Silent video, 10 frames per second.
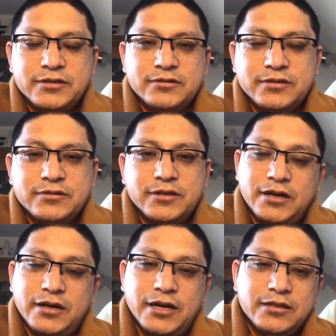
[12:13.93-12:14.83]
and there
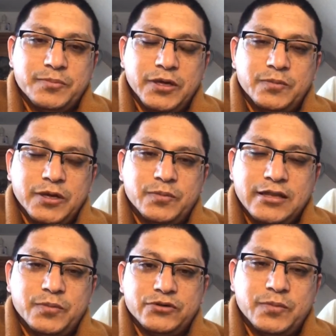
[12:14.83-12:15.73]
are another people
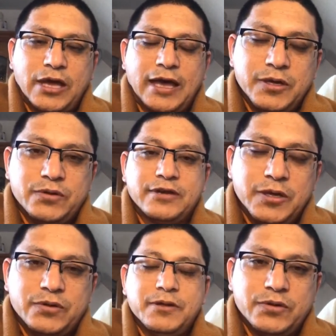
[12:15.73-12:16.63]
those who have
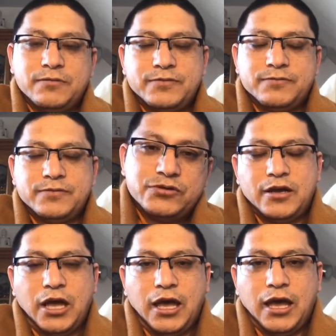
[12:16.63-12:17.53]
given up
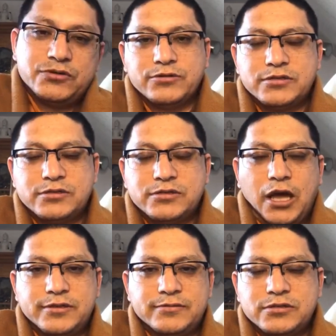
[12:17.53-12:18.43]
their
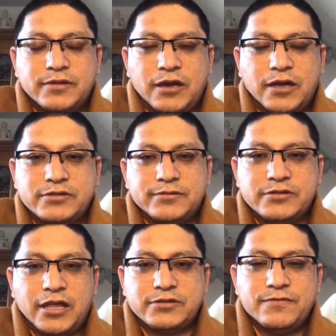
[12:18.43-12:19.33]
house house
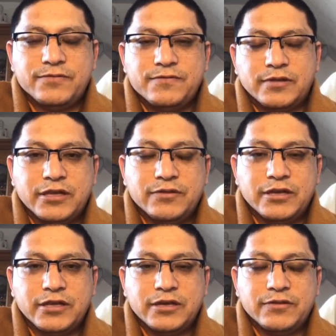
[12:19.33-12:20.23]
life and
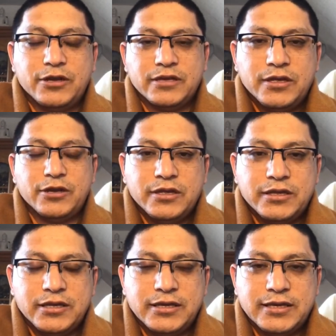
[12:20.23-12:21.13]
given up
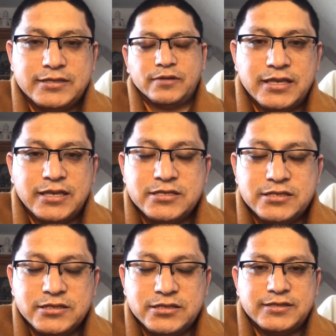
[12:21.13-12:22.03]
the
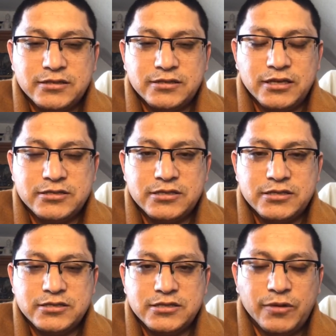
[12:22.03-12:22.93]
senses, the
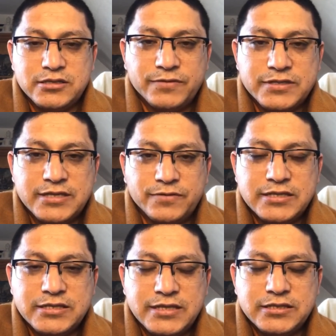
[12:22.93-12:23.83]
entertainment of the
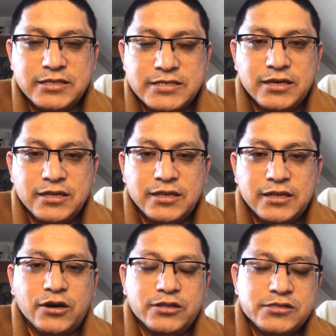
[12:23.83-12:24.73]
senses,
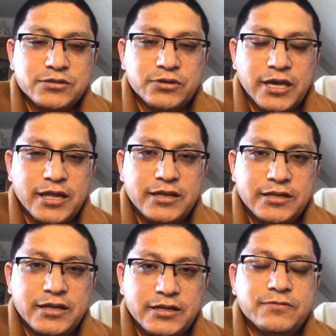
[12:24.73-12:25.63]
they also can
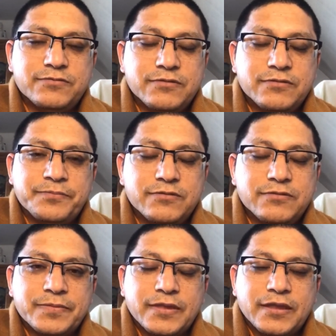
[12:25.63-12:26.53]
leave
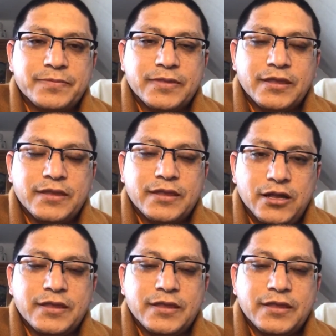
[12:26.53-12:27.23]
alone.